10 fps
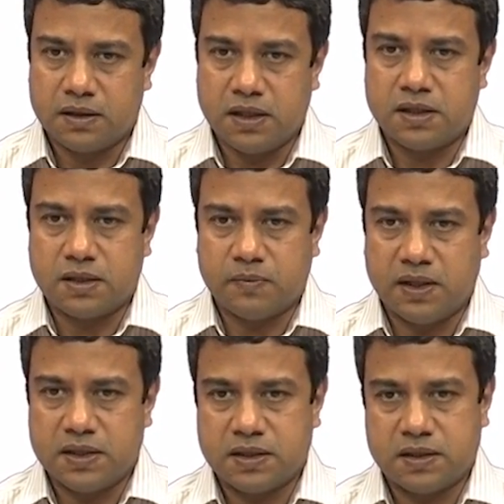Change in
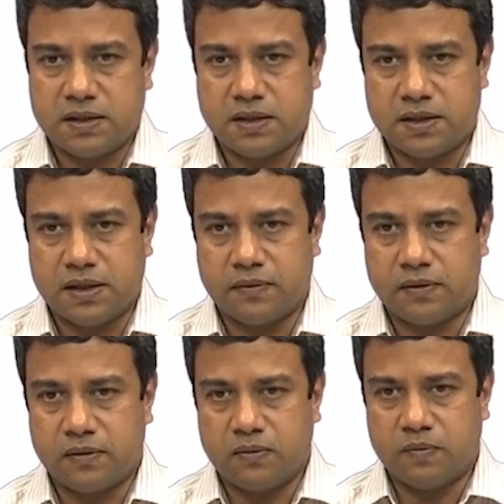mass is equal
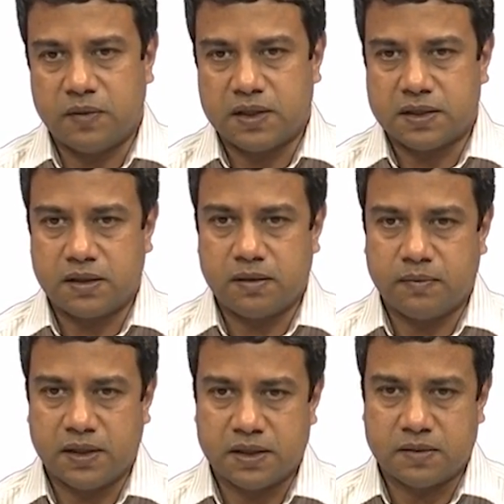to mass in
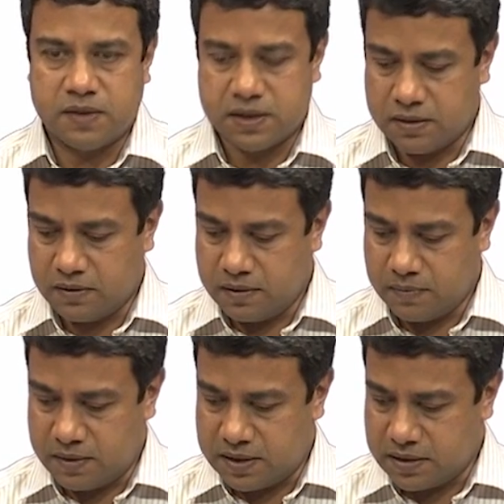minus mass out
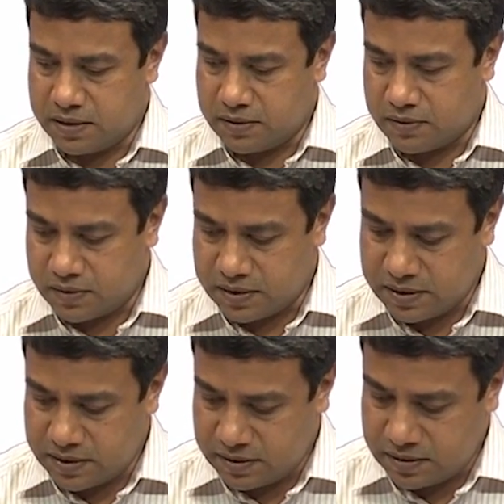plus
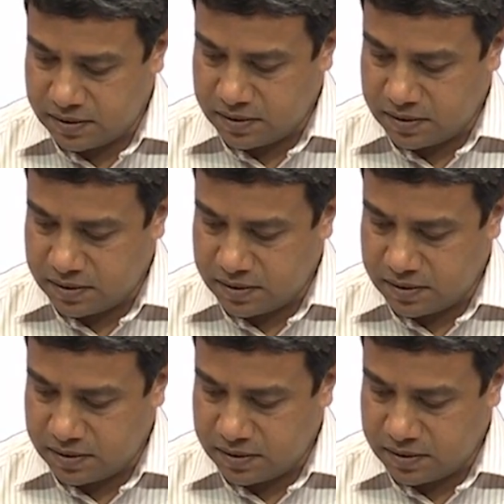sources.